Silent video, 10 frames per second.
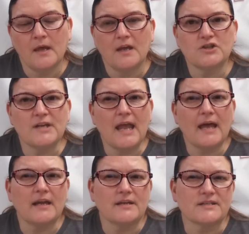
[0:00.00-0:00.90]
She had
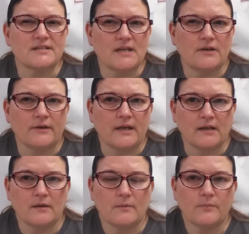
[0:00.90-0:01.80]
a
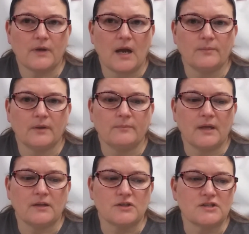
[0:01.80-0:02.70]
stuttering problem
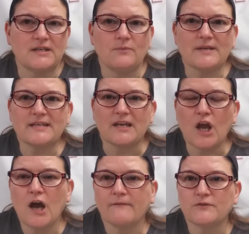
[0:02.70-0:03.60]
and she wasn't
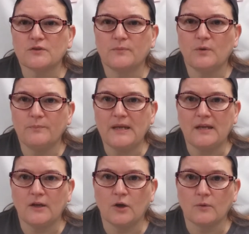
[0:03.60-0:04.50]
comfortable
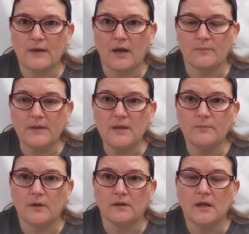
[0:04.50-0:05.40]
being around
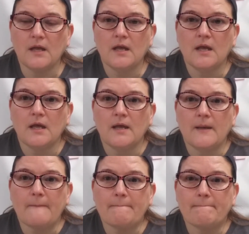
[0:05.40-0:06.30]
people.
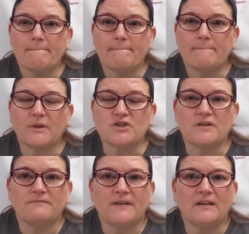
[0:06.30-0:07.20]
But she
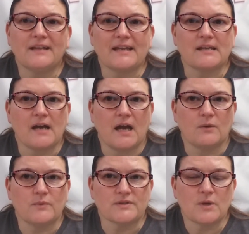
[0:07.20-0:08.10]
felt like God
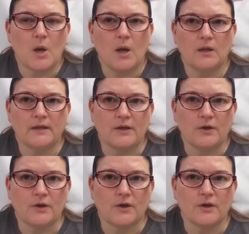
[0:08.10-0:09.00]
was calling
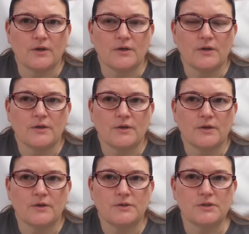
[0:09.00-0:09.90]
her
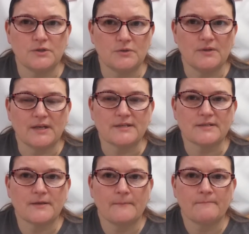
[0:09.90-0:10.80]
to do this.
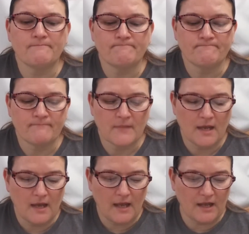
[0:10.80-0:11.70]

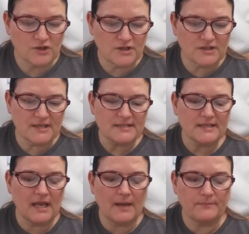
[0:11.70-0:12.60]
And she just
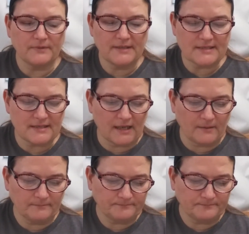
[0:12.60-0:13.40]
kept listening.